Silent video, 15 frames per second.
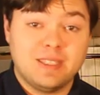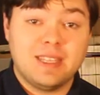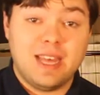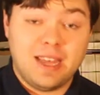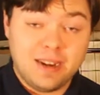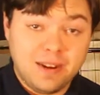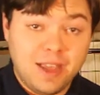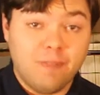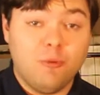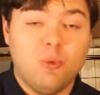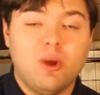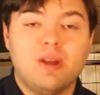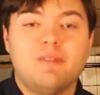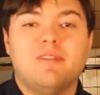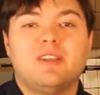that
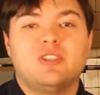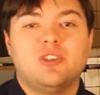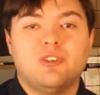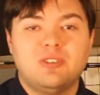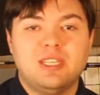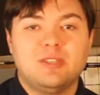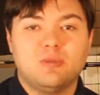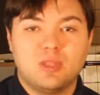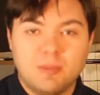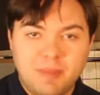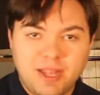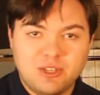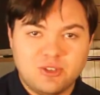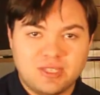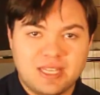everyone associates with The
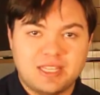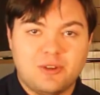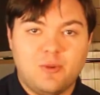Matrix as